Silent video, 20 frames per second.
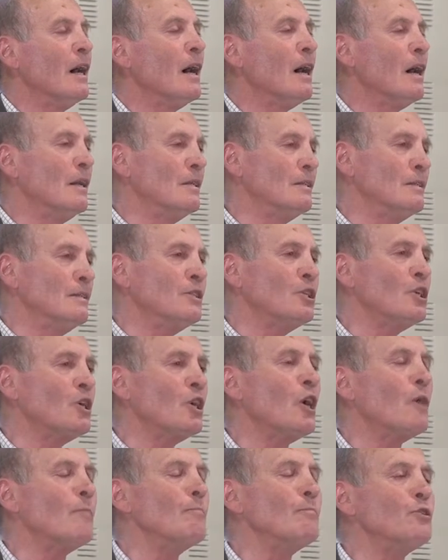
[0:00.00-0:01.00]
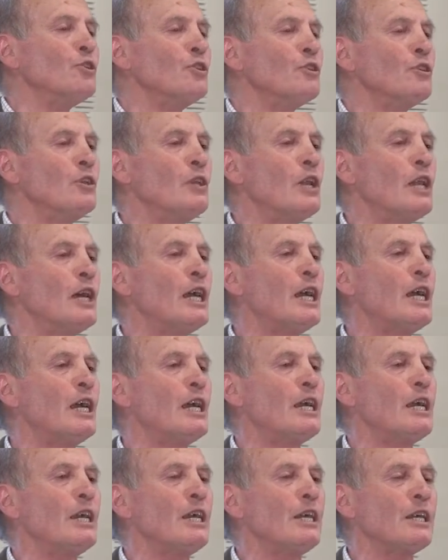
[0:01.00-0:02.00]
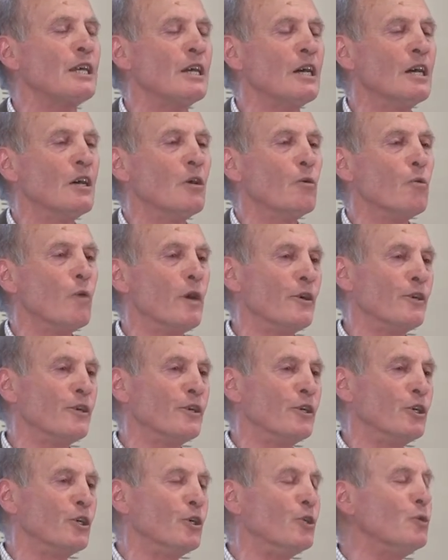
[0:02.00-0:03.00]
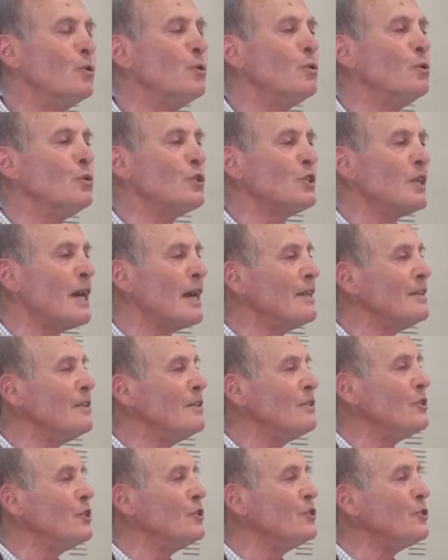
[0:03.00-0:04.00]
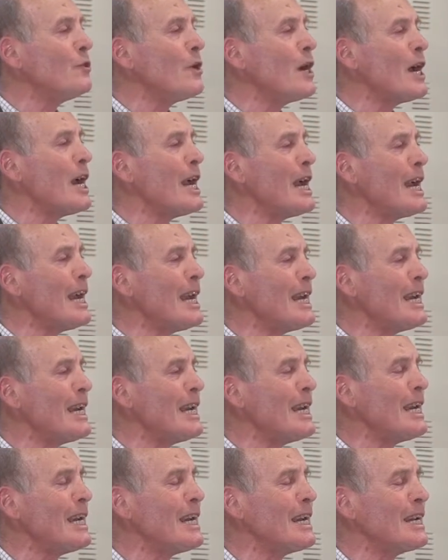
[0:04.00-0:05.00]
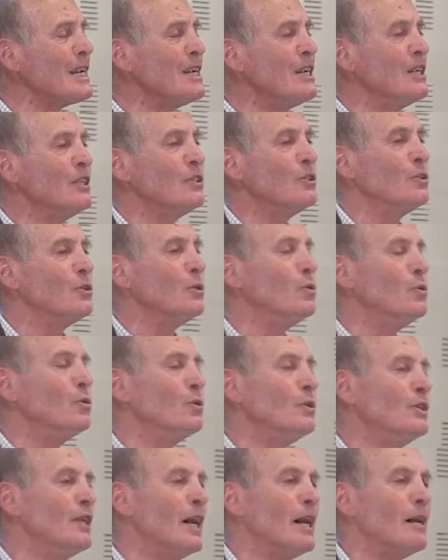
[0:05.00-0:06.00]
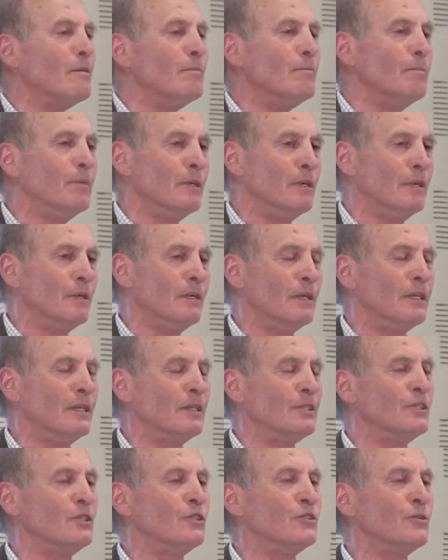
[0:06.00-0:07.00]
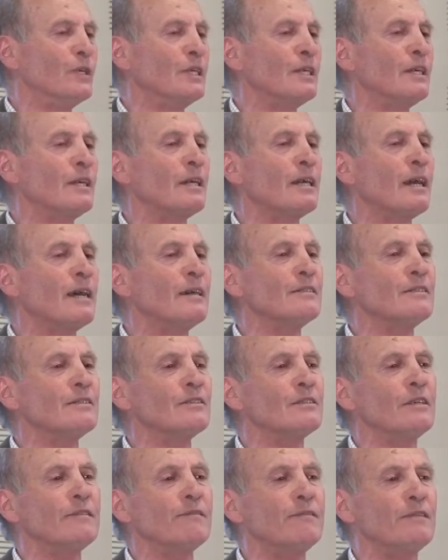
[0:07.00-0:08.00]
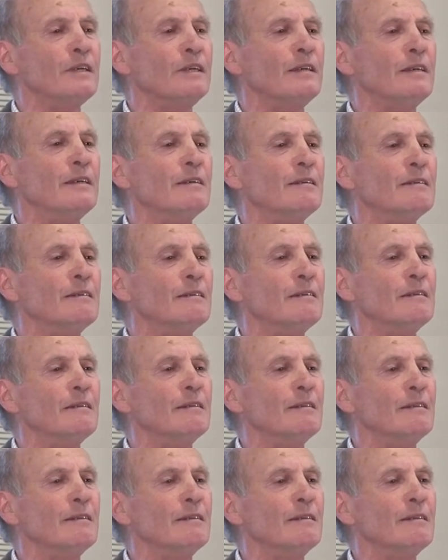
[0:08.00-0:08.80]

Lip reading: on the Cumshan Lake, where the goose and the drake do dabble and drink as they feel.